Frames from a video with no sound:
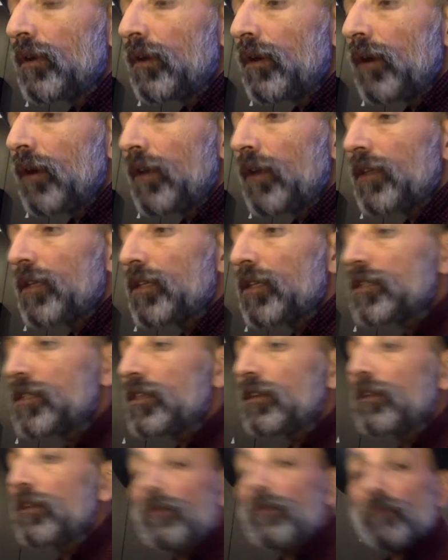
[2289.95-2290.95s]
I think
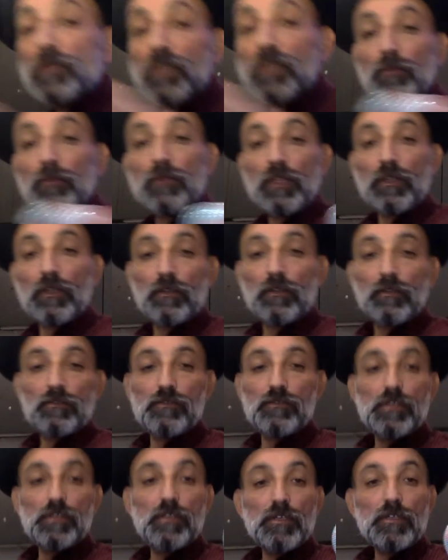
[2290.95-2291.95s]
she ripped something.
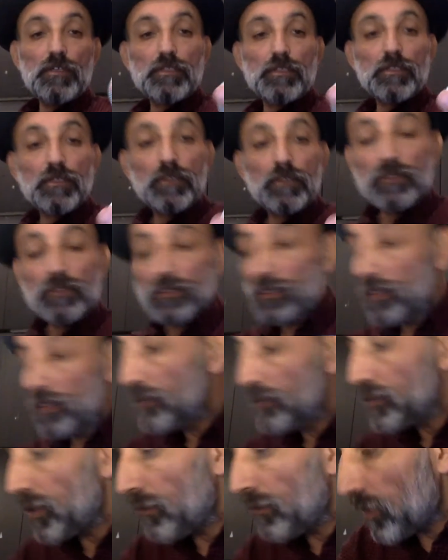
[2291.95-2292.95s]
See this? She
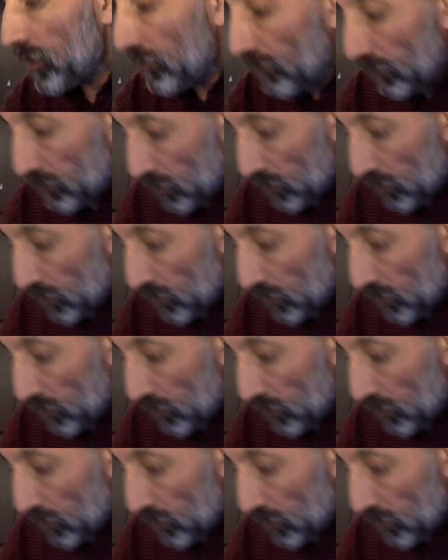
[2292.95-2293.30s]
ripped something from